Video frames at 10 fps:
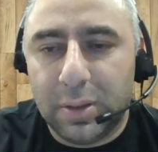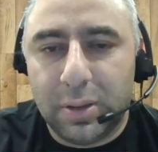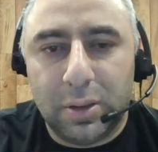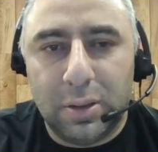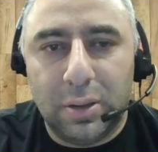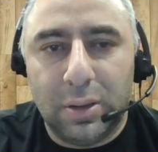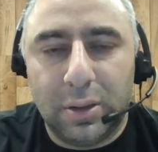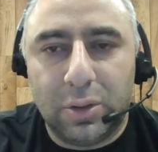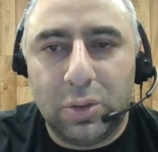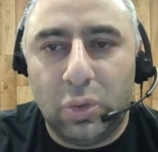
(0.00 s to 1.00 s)

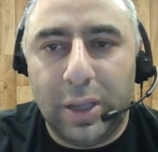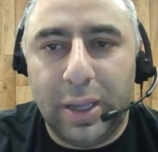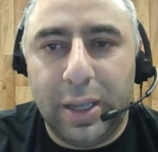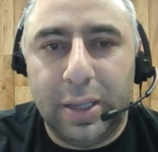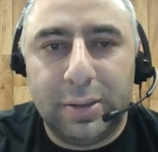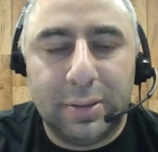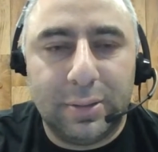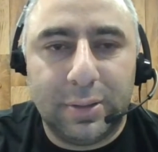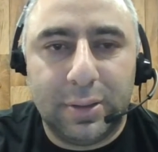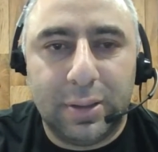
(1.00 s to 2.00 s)
rook a8,
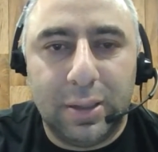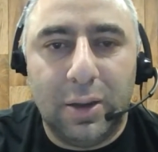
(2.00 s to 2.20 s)
and now,